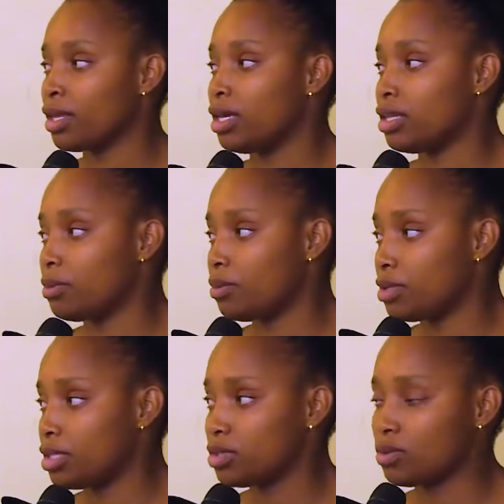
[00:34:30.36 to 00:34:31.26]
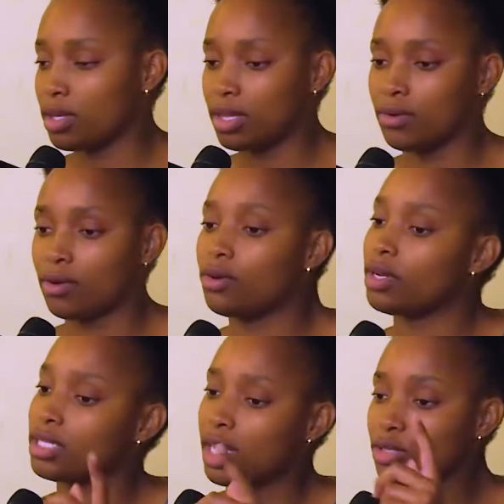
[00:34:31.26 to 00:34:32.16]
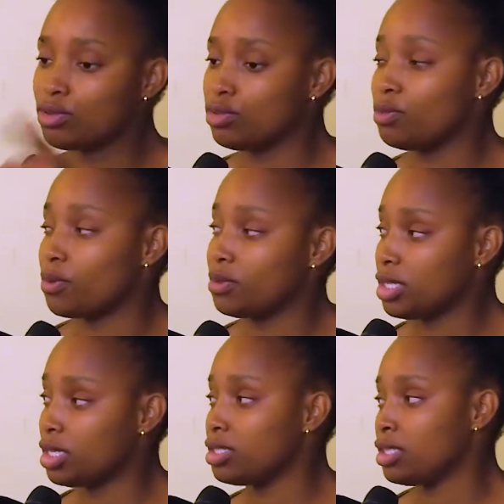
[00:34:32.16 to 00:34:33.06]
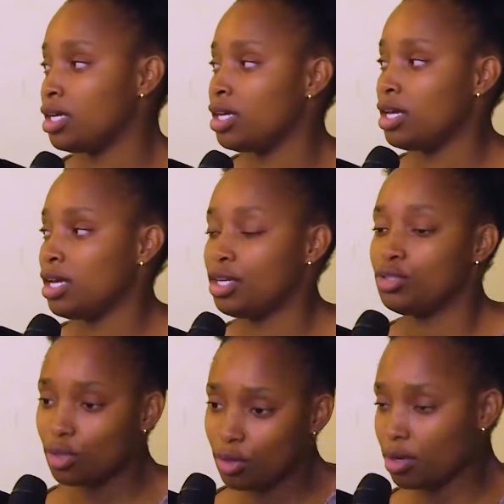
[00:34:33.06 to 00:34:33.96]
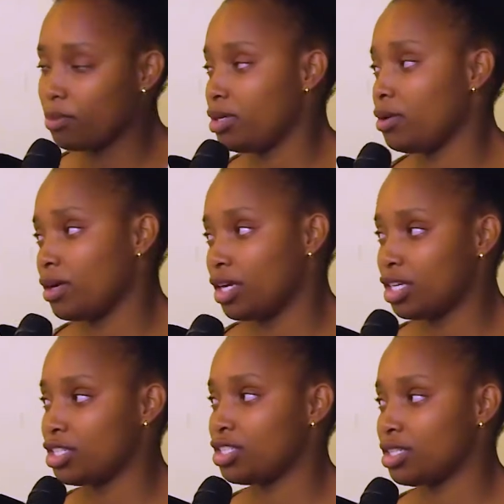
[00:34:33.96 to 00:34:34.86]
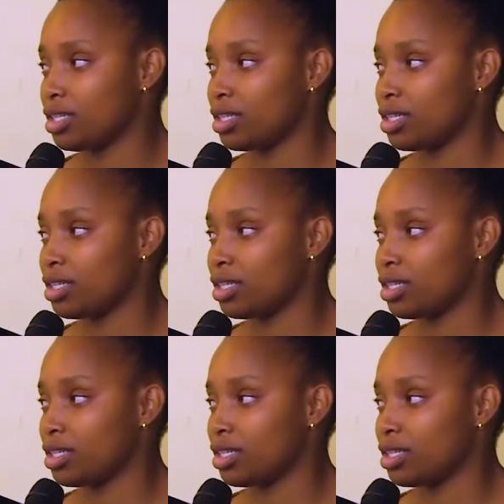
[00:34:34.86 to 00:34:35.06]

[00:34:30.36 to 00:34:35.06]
in the body, so I think we're going to turn to you, protein, and you're going to be our energy.